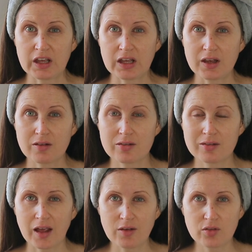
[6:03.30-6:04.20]
the
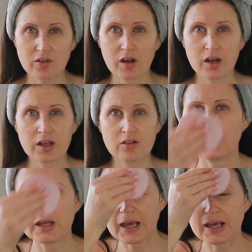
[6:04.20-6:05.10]
safe side.
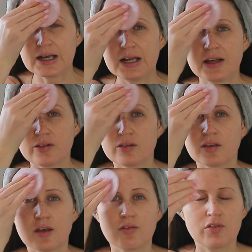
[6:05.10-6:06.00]
Okay, let's
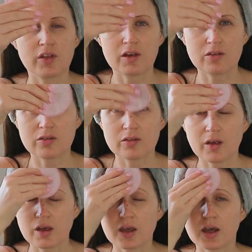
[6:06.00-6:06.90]
give this
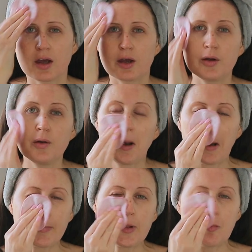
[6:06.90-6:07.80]
a go.
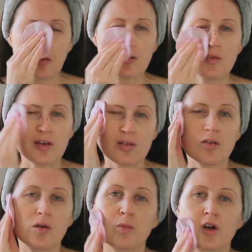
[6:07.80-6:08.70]
I'm using
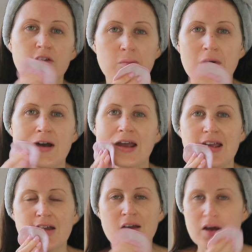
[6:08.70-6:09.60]
this on one of
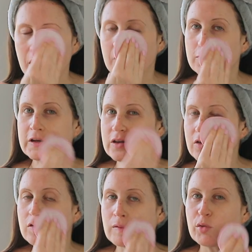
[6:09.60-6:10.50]
my
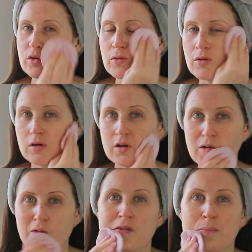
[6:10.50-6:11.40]
reusable
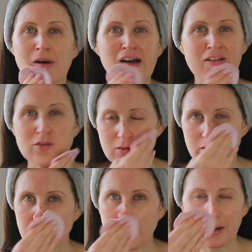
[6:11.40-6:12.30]
cotton pads
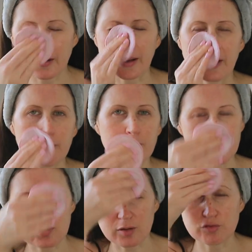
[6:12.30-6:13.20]
that I
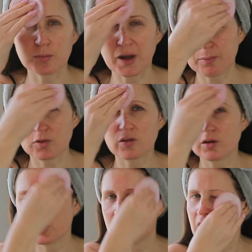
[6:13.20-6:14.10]
picked up from
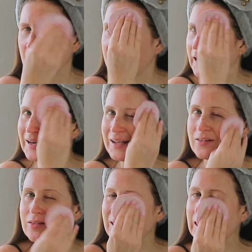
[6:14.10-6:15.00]
Amazon. They're
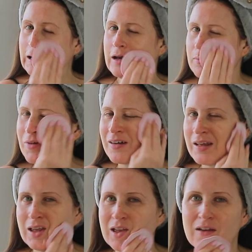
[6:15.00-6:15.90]
linked in
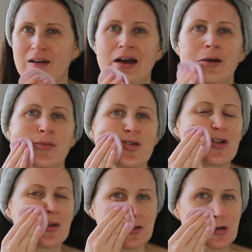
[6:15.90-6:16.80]
my
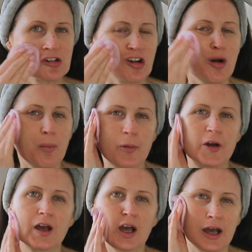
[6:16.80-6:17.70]
Amazon shop.
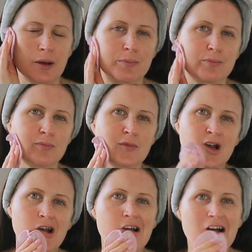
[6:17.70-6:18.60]

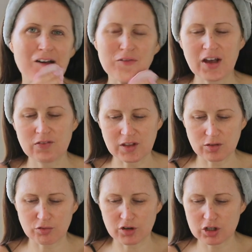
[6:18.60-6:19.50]
I've had
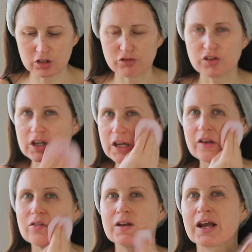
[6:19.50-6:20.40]
these for a good few
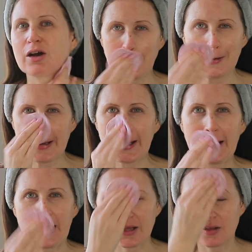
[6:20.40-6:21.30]
years now.
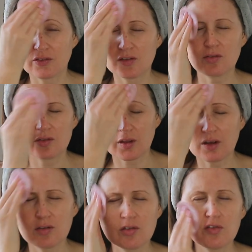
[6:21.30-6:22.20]
Okay, this
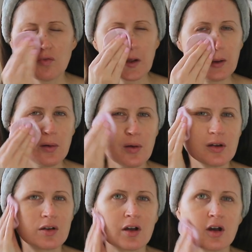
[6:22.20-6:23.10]
does
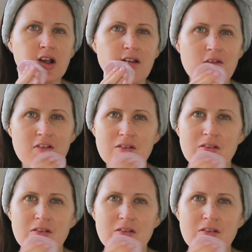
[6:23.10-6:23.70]
feel nice.